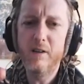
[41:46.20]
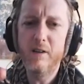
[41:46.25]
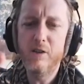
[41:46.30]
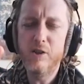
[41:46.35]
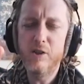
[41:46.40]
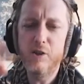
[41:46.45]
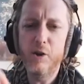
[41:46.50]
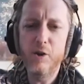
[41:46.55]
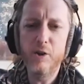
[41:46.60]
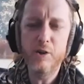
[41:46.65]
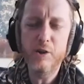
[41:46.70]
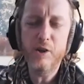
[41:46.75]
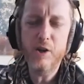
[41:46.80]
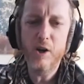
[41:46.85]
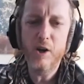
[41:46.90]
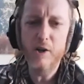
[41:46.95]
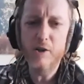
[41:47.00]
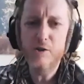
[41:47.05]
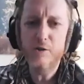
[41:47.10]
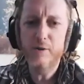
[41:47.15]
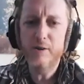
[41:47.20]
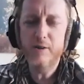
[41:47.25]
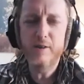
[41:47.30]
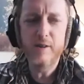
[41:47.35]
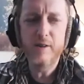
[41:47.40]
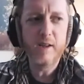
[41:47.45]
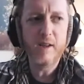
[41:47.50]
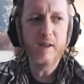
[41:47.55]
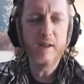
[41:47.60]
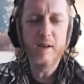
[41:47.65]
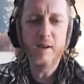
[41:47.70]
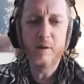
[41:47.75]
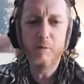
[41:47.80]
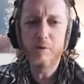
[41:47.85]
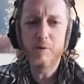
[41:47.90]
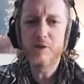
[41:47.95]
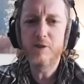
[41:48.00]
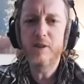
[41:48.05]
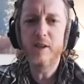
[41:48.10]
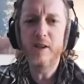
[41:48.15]
and she turned on the country thing
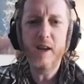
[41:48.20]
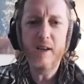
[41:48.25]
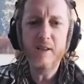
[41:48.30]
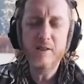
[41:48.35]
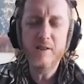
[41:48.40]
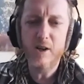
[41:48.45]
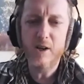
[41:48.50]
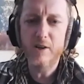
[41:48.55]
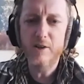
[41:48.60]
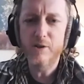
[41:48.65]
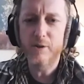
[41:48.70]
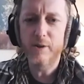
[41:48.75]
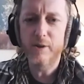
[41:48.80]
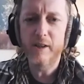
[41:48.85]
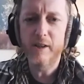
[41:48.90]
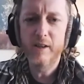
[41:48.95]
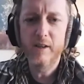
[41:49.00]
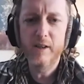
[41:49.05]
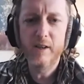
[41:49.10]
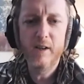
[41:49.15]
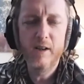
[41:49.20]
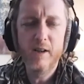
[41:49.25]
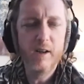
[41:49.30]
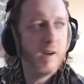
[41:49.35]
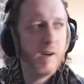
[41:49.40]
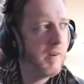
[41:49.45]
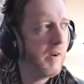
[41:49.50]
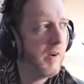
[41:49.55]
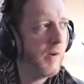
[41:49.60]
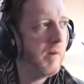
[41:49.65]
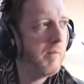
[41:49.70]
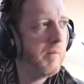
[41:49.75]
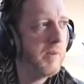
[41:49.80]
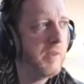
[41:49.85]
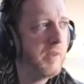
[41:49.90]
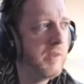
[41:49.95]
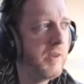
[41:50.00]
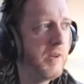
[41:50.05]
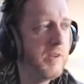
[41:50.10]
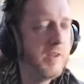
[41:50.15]
and it was today's country yeah and my
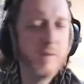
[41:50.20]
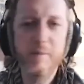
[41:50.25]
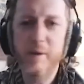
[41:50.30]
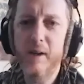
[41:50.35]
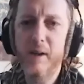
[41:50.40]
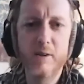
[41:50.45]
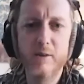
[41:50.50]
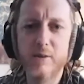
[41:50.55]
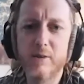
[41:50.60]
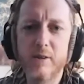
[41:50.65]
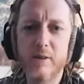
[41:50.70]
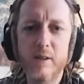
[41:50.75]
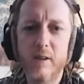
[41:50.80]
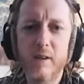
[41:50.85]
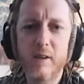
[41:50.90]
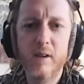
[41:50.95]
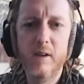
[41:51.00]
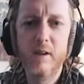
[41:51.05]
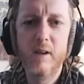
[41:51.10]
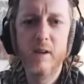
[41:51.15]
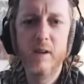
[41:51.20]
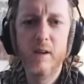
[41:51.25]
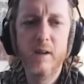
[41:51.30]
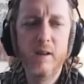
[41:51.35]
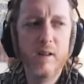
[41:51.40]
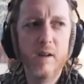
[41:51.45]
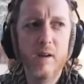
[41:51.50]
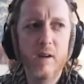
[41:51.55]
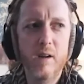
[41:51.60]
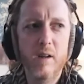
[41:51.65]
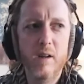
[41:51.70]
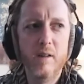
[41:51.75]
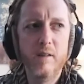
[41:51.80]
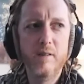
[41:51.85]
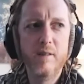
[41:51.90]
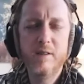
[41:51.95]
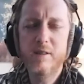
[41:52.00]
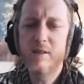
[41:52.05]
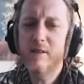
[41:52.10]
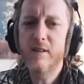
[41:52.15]
grandmother turns to me and goes
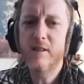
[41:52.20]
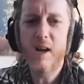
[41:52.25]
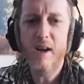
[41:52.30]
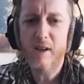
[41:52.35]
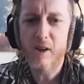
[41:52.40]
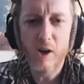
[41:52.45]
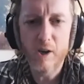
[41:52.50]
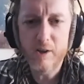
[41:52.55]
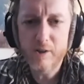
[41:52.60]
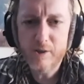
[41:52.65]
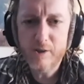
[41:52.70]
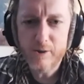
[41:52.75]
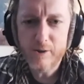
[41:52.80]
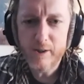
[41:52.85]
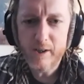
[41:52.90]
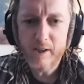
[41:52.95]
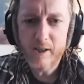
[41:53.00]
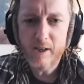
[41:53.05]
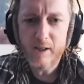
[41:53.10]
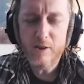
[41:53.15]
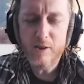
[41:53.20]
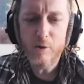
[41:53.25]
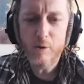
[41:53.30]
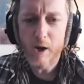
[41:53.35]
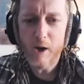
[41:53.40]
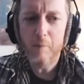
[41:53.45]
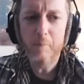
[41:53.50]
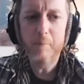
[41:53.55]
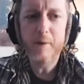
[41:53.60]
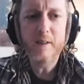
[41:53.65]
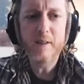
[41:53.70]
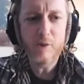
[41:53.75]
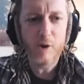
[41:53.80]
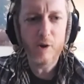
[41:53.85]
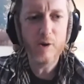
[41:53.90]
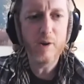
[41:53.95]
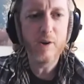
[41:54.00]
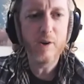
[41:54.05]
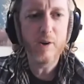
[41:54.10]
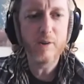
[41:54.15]
this is not country. Can you help
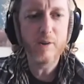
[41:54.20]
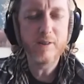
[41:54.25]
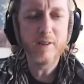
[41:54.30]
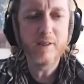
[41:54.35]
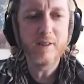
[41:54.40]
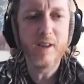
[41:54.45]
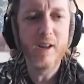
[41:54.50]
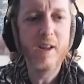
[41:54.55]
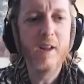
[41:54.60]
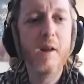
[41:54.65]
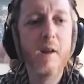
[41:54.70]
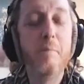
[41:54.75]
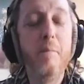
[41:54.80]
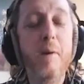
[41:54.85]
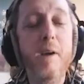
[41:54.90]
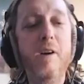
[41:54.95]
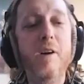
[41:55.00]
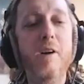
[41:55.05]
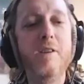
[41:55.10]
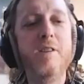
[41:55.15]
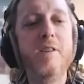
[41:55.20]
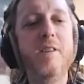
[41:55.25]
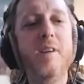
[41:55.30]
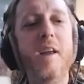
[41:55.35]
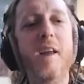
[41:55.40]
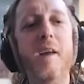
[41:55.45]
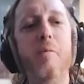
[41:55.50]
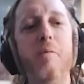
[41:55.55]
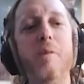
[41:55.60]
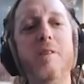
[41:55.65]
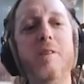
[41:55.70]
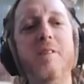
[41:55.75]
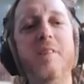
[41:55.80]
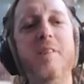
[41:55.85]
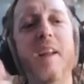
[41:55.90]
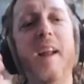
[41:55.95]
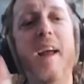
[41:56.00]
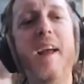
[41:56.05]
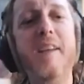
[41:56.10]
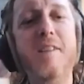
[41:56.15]
me turn it on to the because it
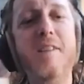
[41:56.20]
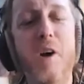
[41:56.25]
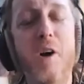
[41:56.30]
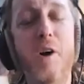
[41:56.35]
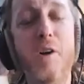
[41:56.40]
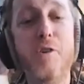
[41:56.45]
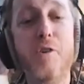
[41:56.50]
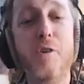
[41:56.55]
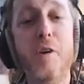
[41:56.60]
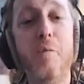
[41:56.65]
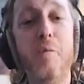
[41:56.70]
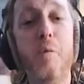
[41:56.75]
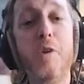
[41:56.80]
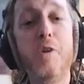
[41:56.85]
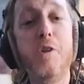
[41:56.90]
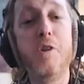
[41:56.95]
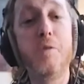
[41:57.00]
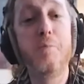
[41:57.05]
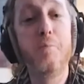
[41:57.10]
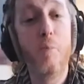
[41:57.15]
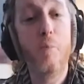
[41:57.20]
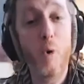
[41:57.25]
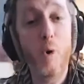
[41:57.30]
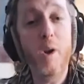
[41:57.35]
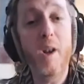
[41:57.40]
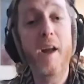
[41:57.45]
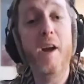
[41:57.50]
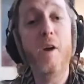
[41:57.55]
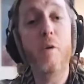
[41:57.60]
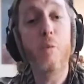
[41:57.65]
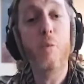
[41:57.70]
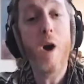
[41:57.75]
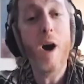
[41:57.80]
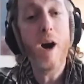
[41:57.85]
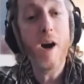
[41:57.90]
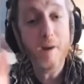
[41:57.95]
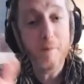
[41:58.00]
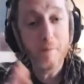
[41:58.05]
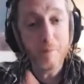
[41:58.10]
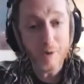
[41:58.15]
was today's country, which yeah. is more like
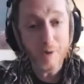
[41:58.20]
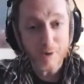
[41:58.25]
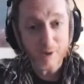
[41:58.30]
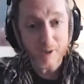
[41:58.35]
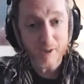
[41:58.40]
rock